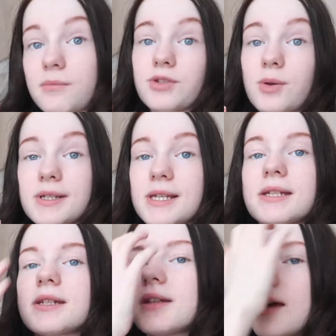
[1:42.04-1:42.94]
I'm so
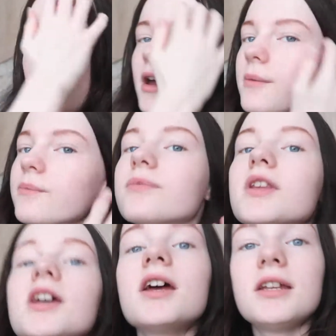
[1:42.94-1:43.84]
excited.
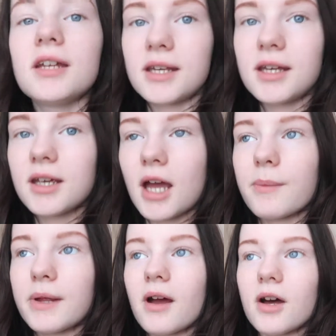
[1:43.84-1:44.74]
Um, Niki and
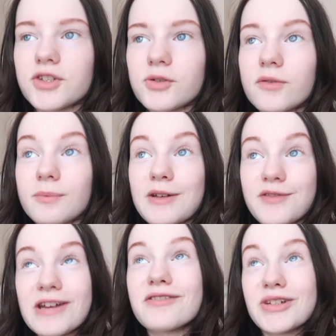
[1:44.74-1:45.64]
Gabi are two of my
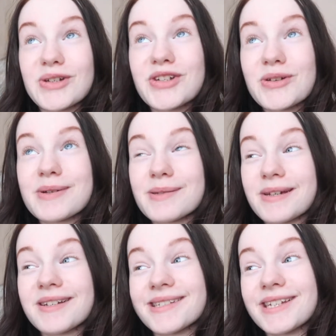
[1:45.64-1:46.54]
favorite YouTubers
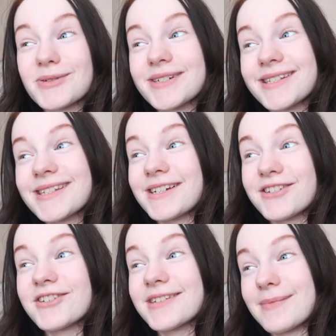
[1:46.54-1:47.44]
because they're twins and
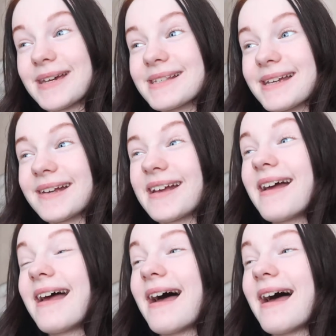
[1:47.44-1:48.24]
it's just amazing.